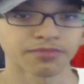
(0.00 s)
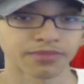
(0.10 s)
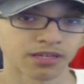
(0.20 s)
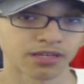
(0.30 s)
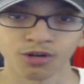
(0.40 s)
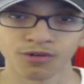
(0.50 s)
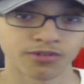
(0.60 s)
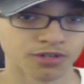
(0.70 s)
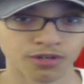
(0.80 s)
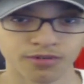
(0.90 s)
thing over and
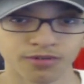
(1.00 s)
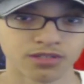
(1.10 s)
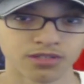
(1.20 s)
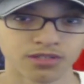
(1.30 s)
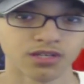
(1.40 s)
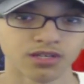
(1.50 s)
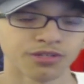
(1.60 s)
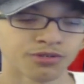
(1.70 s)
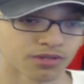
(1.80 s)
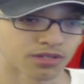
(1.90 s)
over
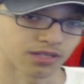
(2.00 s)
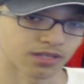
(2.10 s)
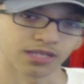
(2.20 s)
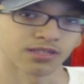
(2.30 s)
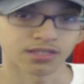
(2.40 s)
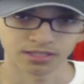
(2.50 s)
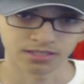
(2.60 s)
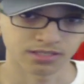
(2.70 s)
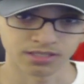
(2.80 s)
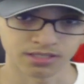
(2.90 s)
you look like
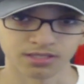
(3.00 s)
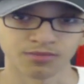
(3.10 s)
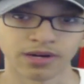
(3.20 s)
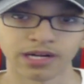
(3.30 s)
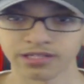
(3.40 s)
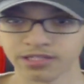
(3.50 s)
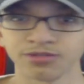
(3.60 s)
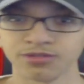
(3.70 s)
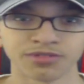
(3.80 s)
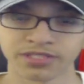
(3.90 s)
this and why do
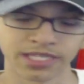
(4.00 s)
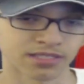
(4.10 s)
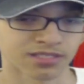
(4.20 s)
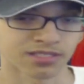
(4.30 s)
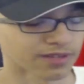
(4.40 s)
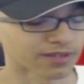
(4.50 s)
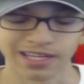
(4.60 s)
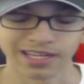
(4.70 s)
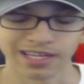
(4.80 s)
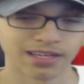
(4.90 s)
you say stuff like
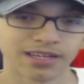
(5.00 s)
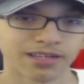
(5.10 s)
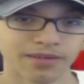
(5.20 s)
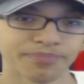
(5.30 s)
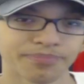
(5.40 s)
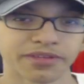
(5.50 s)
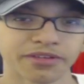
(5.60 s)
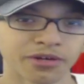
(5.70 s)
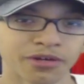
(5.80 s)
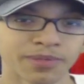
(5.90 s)
like you
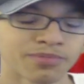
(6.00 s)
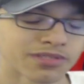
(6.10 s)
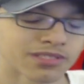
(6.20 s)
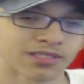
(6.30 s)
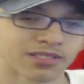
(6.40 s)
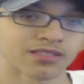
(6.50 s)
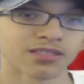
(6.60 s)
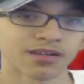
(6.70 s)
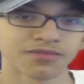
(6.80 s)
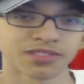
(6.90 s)
know people just say
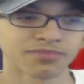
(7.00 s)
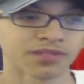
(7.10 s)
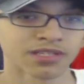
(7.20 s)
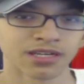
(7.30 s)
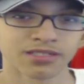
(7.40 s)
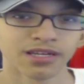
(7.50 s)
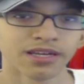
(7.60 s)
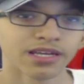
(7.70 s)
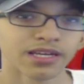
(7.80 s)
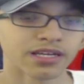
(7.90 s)
stuff just because
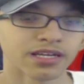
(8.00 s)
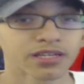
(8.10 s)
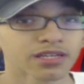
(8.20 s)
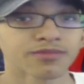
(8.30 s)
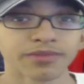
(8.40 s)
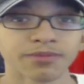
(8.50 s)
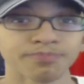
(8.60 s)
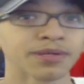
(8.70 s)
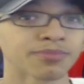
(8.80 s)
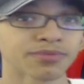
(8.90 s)
and it can be
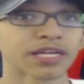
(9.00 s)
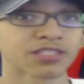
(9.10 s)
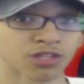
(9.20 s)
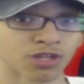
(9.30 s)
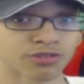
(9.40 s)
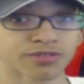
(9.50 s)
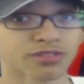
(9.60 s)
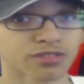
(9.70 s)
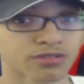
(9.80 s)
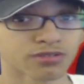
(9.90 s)
people that's close to
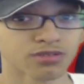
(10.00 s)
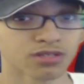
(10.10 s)
you